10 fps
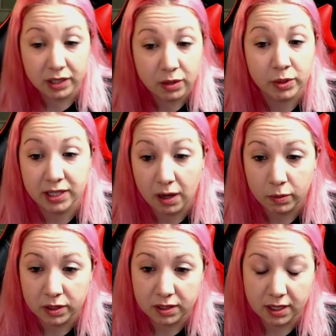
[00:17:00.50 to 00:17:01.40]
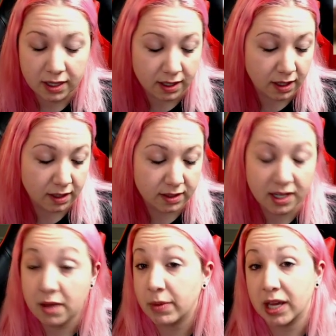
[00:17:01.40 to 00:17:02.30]
want that one to
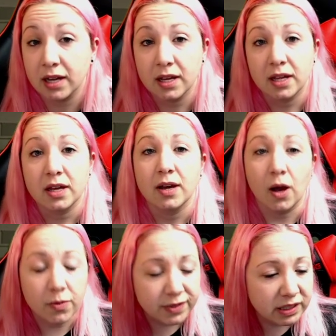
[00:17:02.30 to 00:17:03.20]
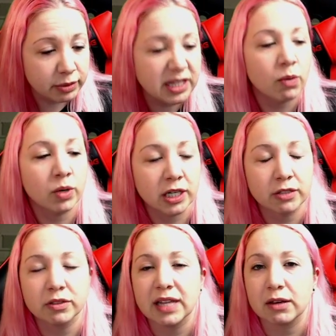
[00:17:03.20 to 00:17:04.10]
get made. Hopefully with that
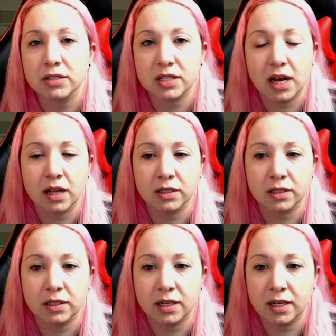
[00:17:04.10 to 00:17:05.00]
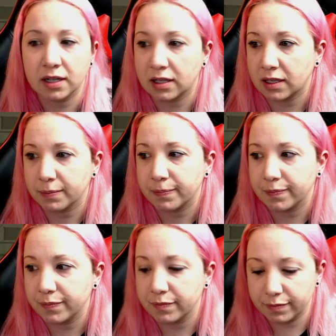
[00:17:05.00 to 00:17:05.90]
$100,000
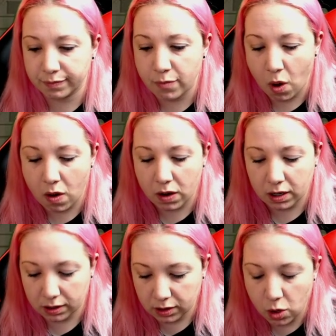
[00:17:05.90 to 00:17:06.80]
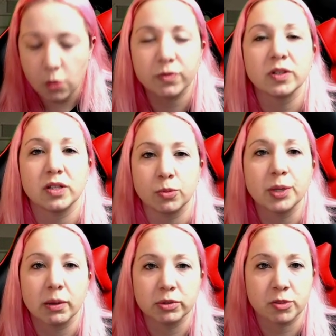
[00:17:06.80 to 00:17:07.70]
mark, hopefully they'll
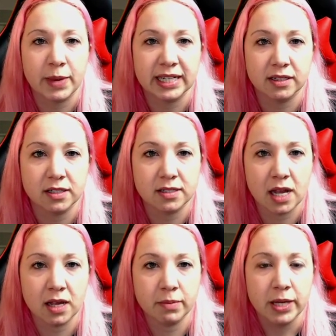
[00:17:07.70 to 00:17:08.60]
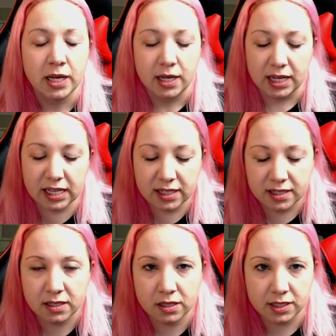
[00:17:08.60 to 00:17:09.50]
be able to make it this time, at
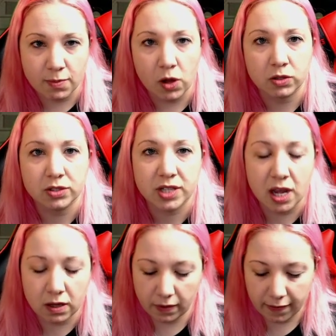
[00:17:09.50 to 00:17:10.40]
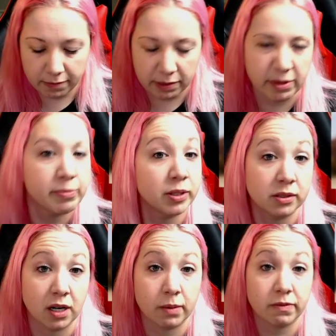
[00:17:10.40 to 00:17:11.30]
least in a smaller scale, and then maybe build
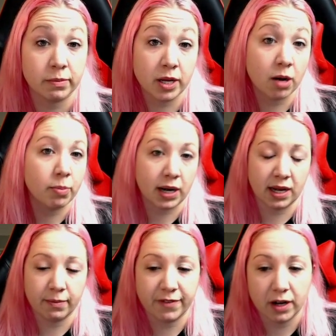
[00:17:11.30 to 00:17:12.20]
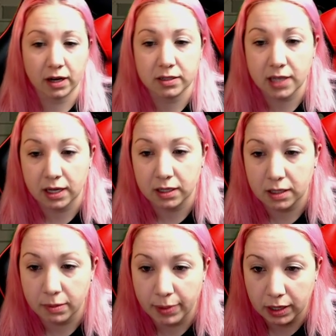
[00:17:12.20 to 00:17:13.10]
it out from there. But I am very excited
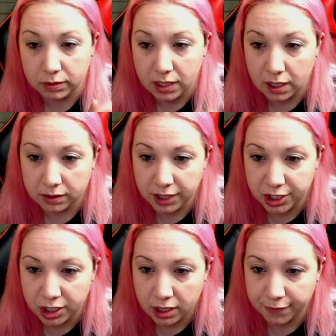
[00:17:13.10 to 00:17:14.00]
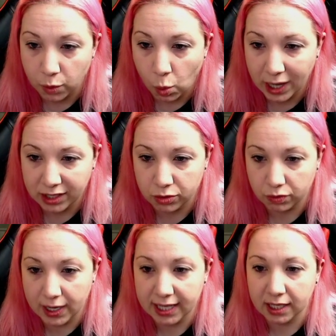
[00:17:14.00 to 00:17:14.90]
about Legend of the White
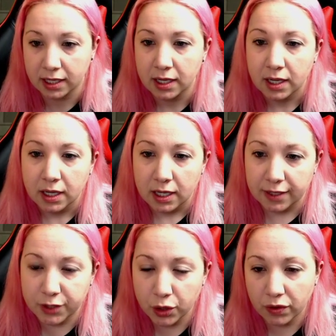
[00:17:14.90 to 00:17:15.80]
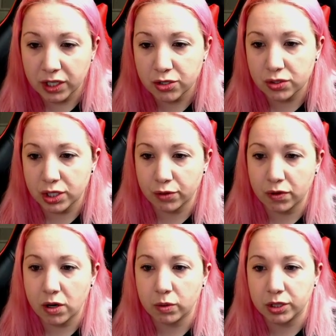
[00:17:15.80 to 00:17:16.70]
Dragon. If two Rangers in a
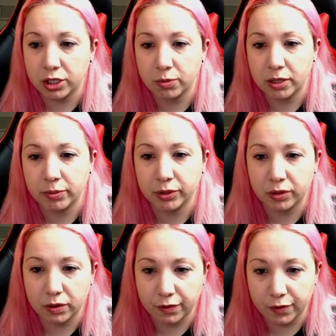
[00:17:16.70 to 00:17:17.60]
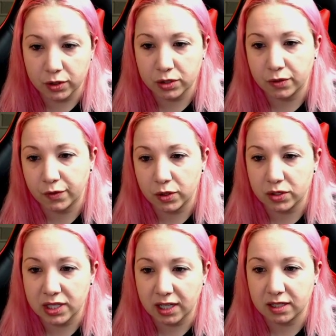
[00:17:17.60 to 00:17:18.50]
row were two people, do the
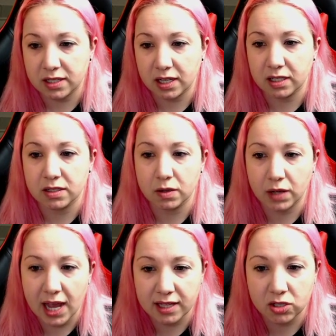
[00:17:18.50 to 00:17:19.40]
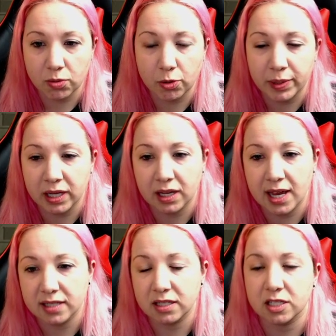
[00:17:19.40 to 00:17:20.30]
first, second. So Cat, Turbo Pink,
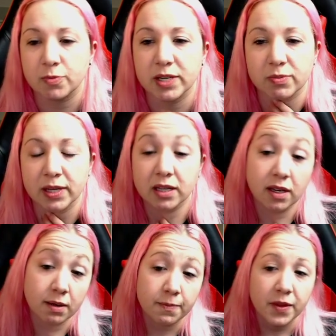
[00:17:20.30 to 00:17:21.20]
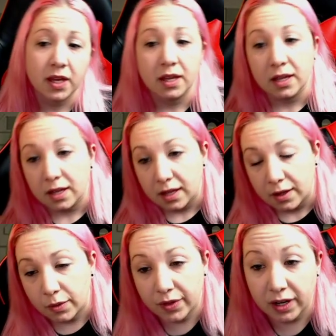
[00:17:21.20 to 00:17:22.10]
Cassie, and Space Pink, yeah.
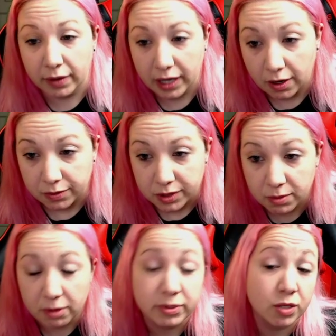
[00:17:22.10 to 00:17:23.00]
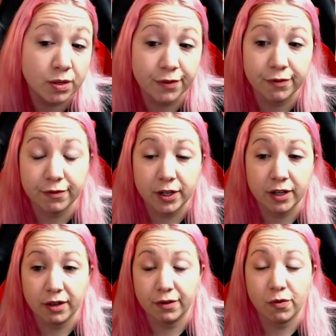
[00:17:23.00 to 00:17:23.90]
Well, there you go. So maybe two different
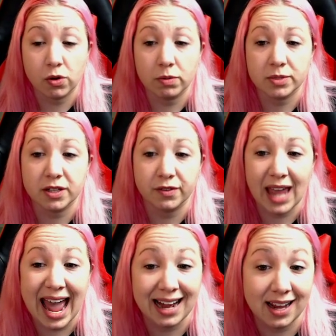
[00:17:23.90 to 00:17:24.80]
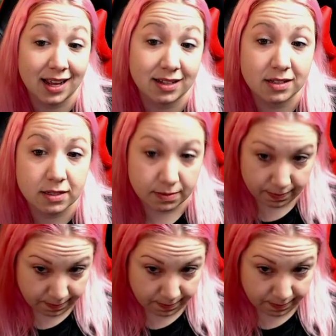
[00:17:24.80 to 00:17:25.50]
forms of cat heads.